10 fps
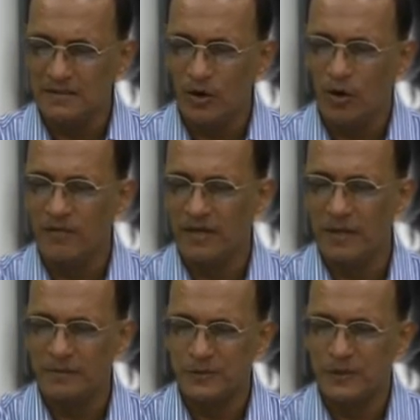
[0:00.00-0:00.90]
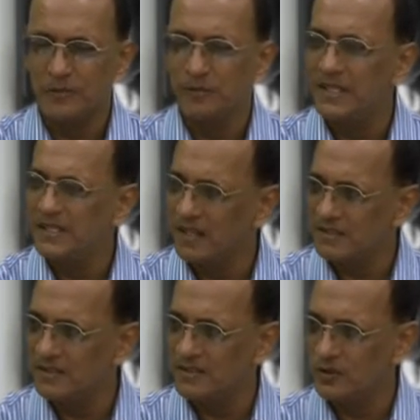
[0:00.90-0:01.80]
overlaps with many
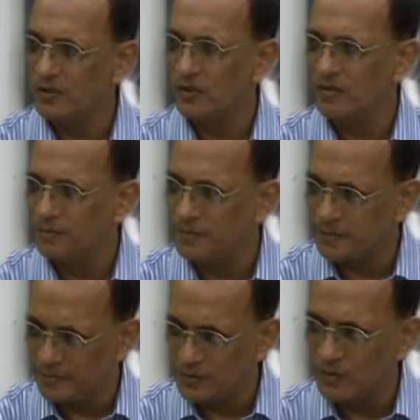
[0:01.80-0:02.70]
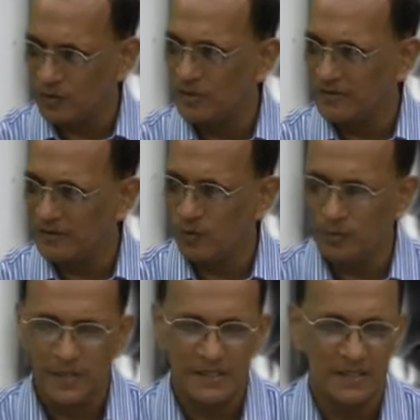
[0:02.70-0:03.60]
other
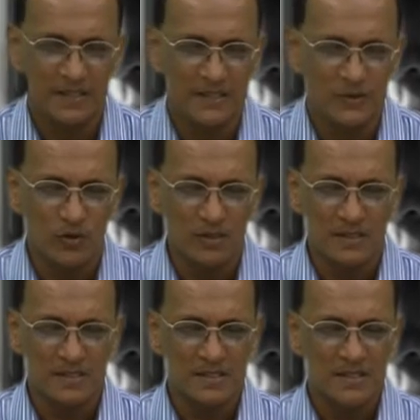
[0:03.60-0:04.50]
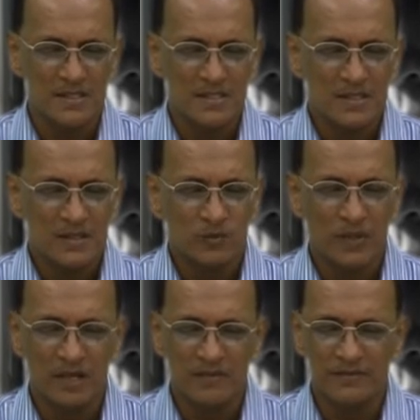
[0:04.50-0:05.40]
neurodevelopmental disorders, we
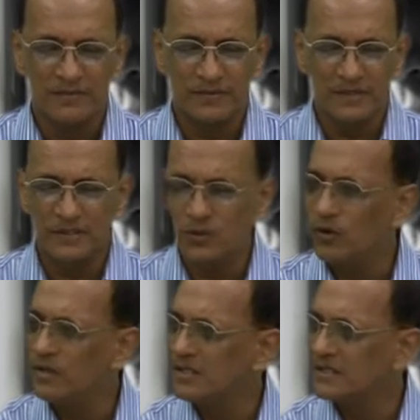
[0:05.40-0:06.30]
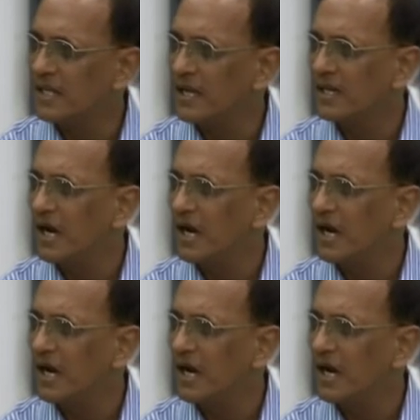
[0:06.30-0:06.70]
have disorders like